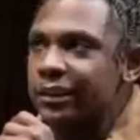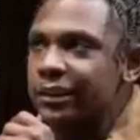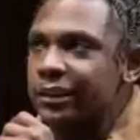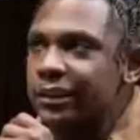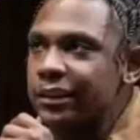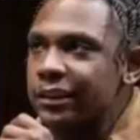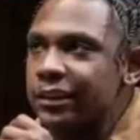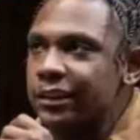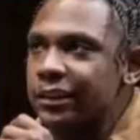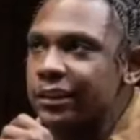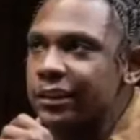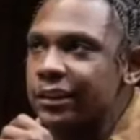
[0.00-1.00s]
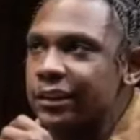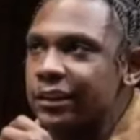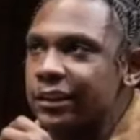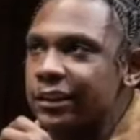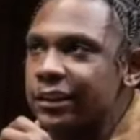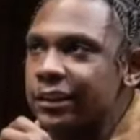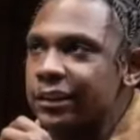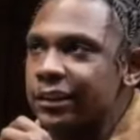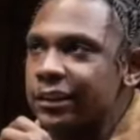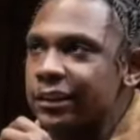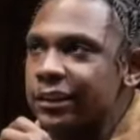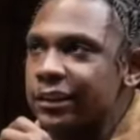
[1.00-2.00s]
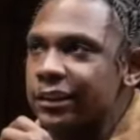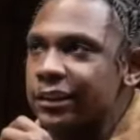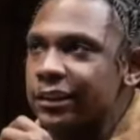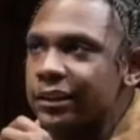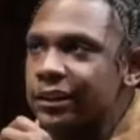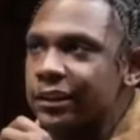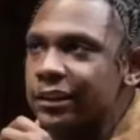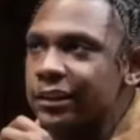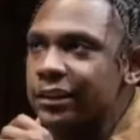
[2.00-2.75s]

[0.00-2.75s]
[no speech]